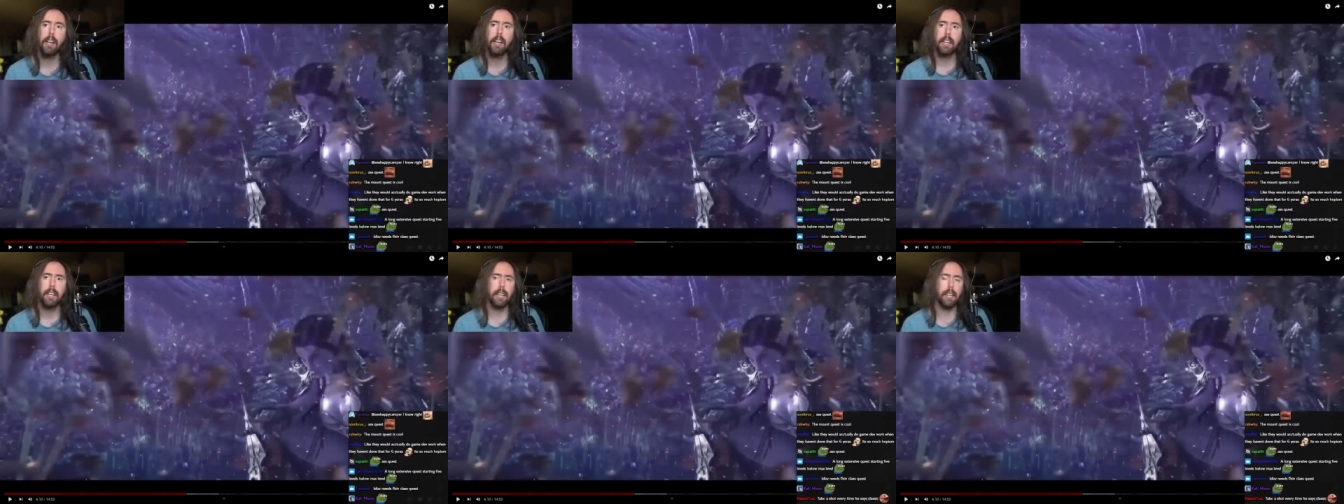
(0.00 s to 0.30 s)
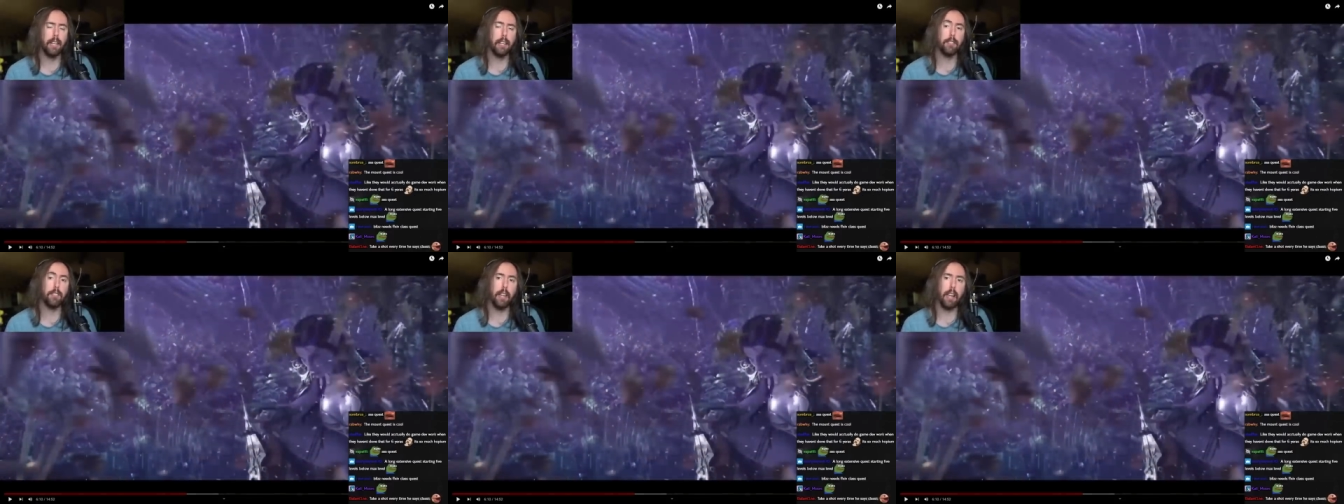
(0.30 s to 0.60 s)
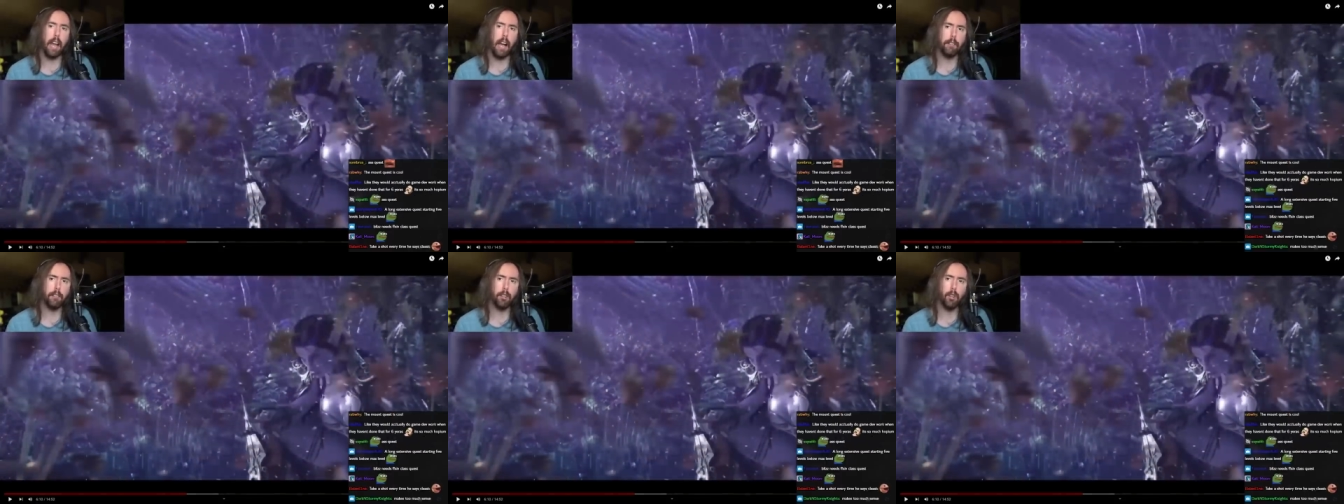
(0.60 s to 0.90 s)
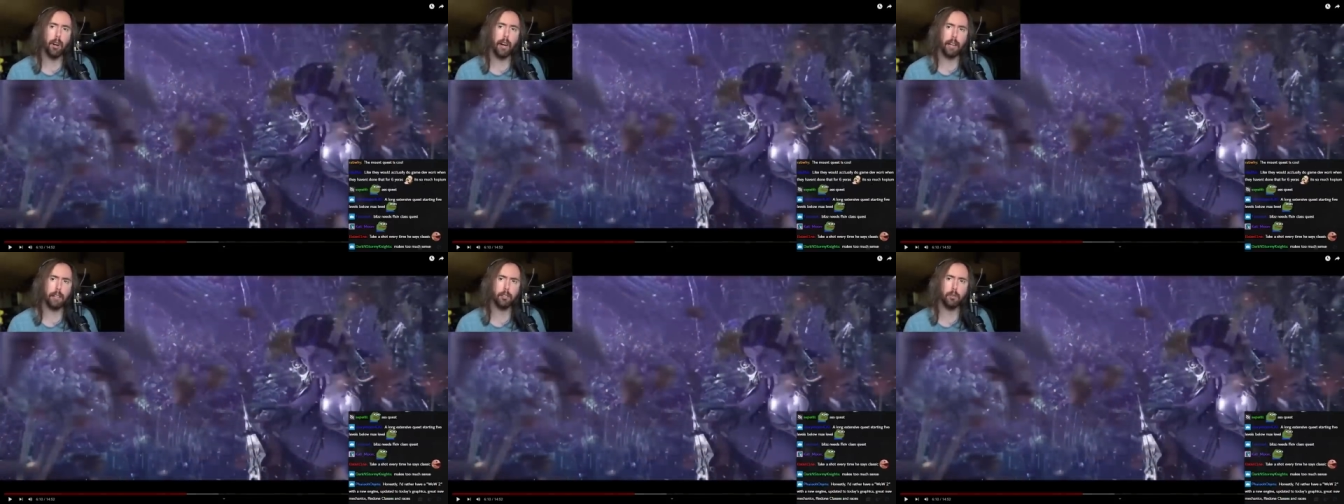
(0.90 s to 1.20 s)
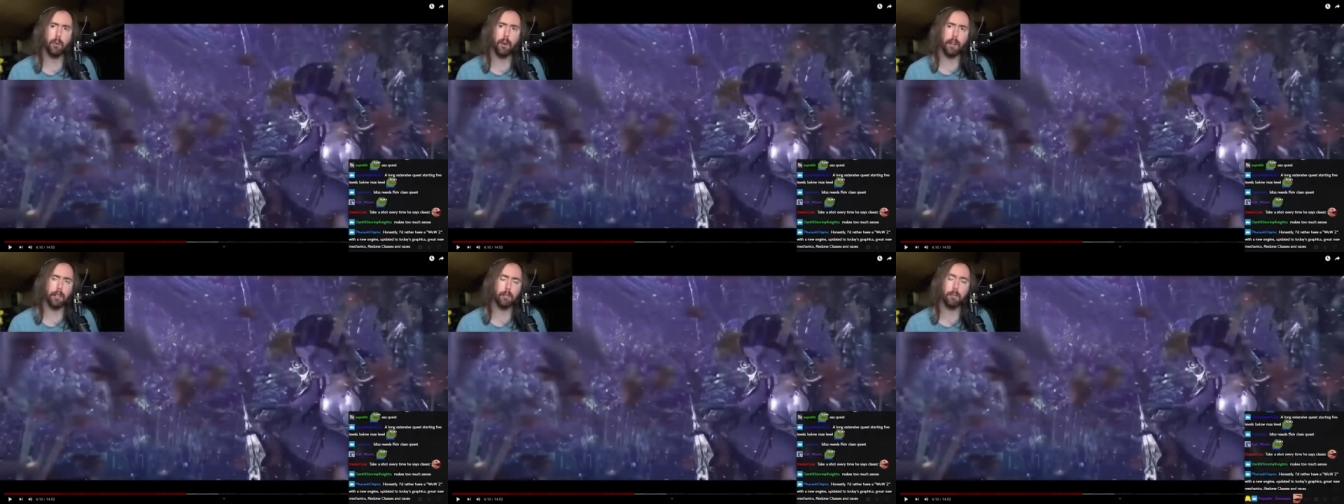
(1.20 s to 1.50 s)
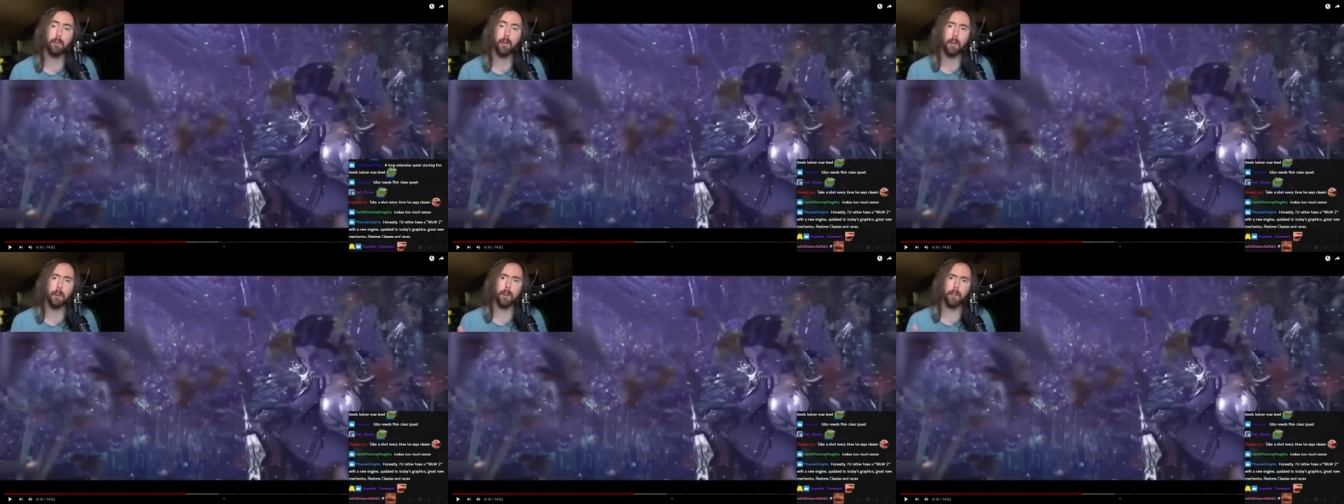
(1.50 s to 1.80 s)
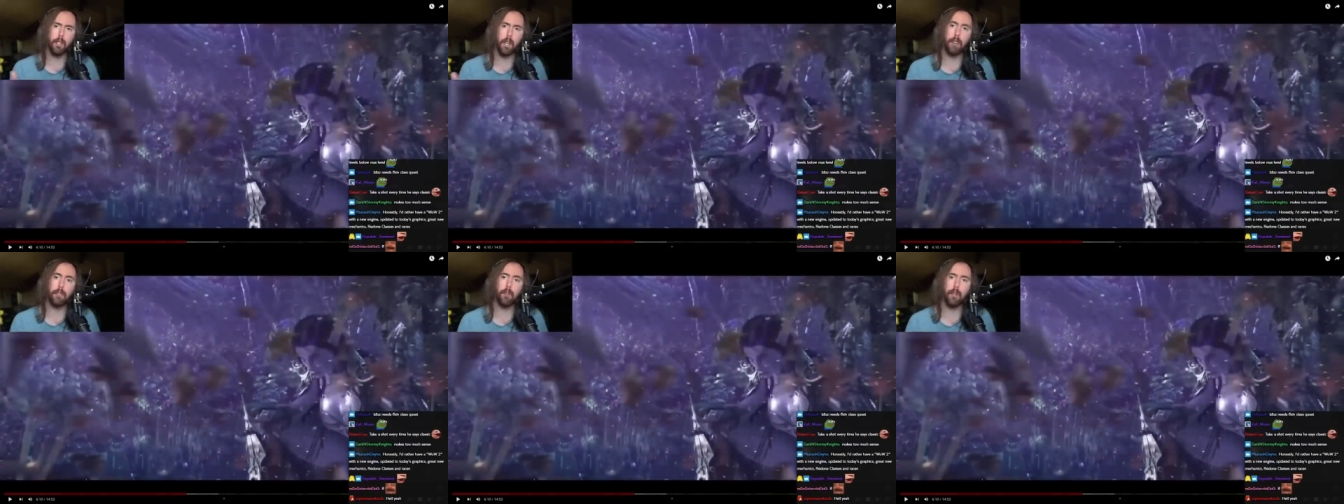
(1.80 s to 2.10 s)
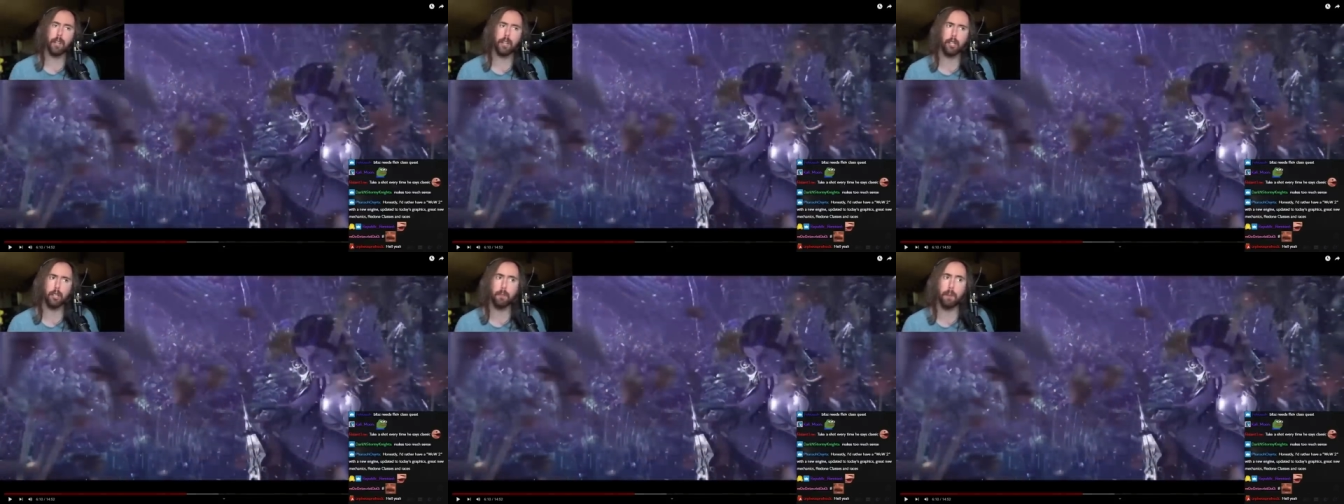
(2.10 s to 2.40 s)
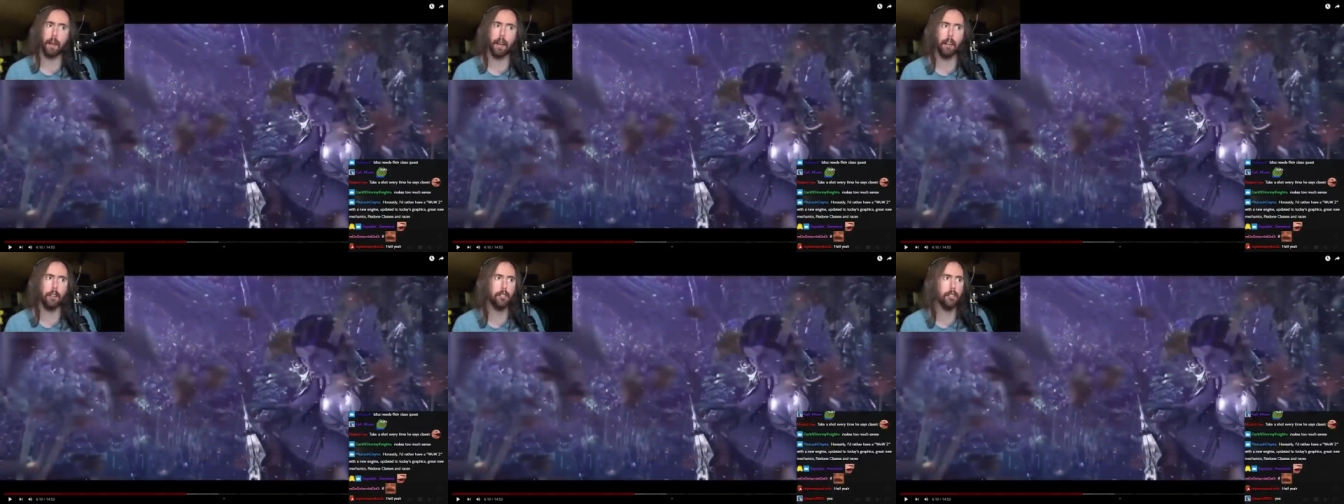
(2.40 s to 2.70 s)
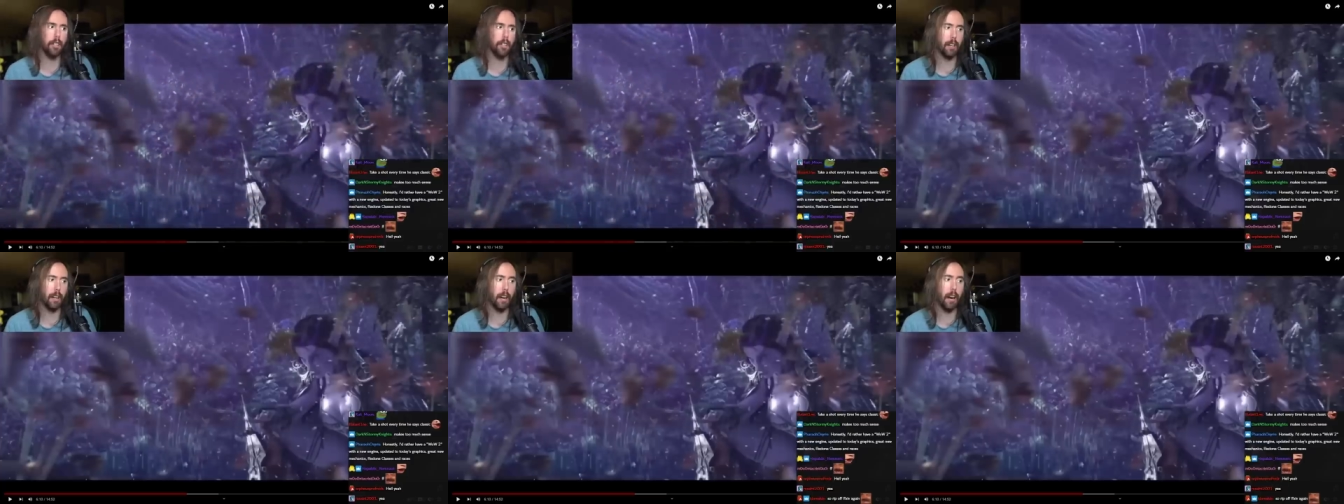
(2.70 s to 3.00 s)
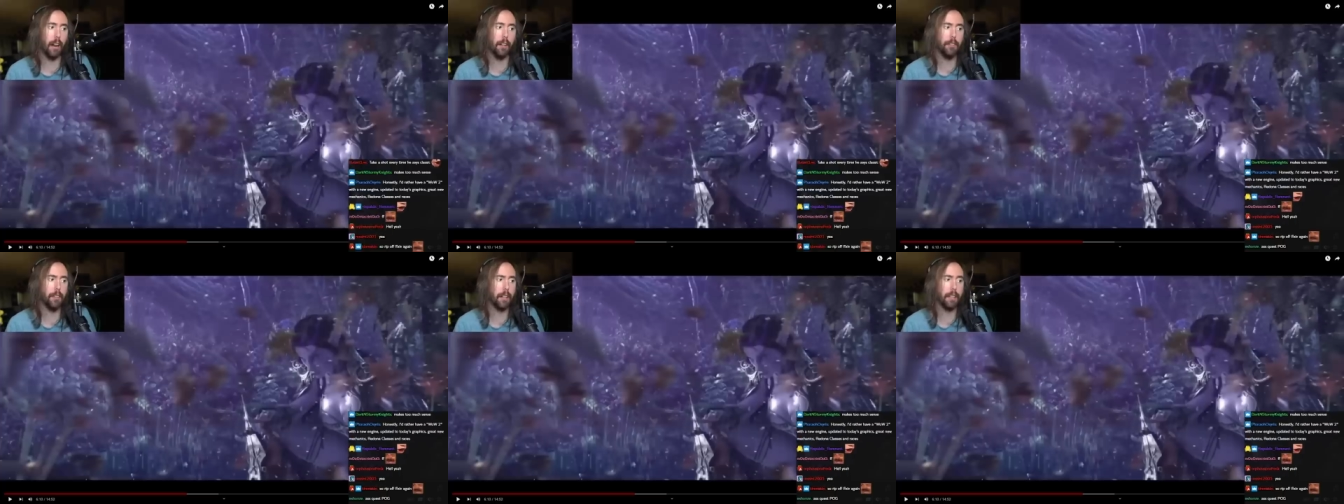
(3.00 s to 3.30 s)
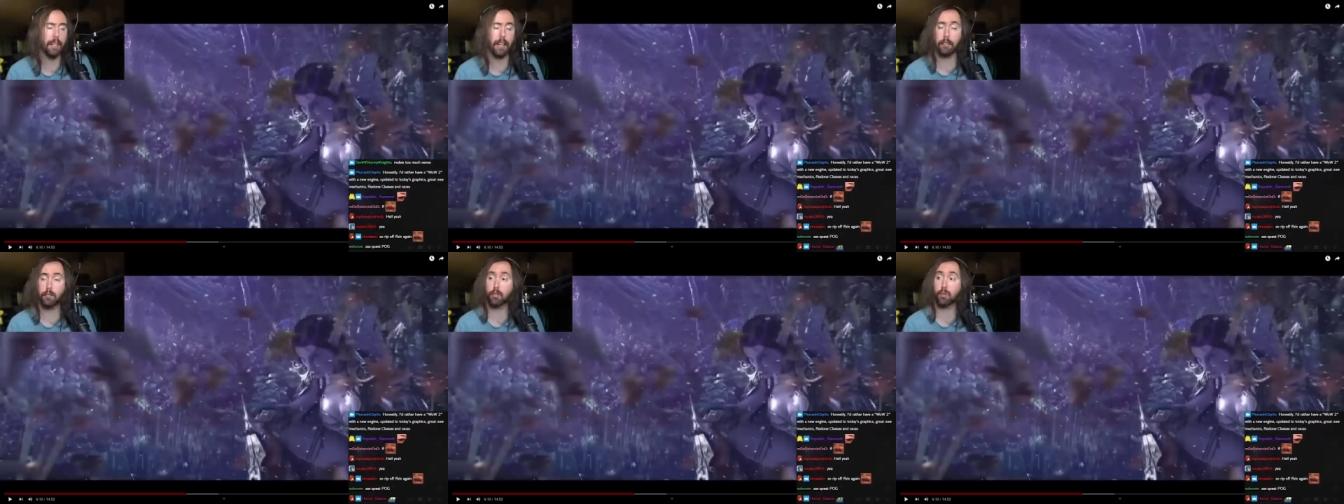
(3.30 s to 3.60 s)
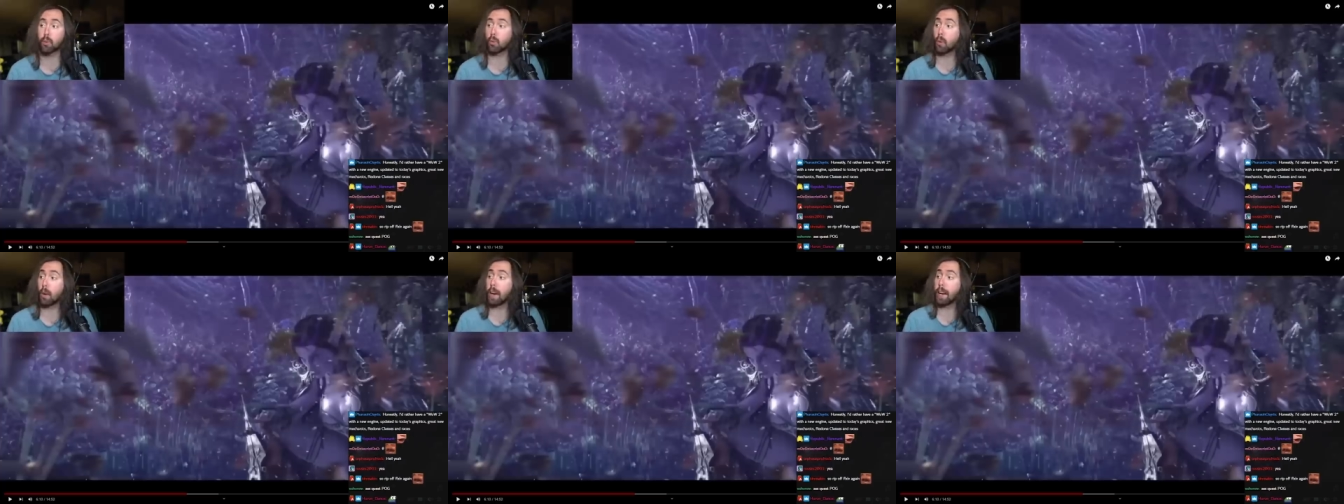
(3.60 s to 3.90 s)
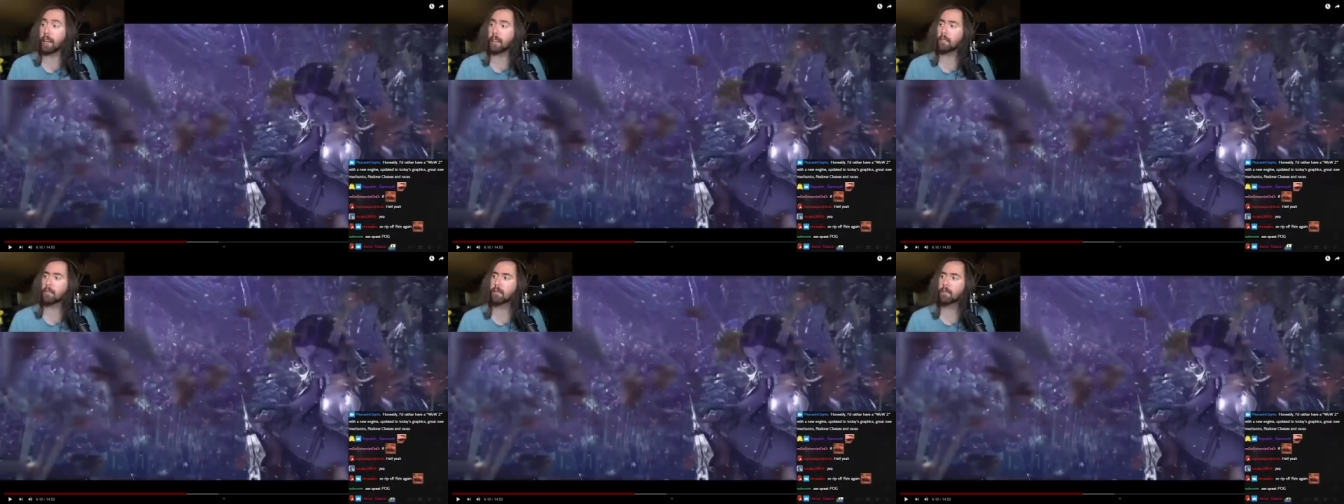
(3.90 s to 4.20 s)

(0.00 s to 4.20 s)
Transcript: is they have class quests pretty much every expansion, and I think that's great.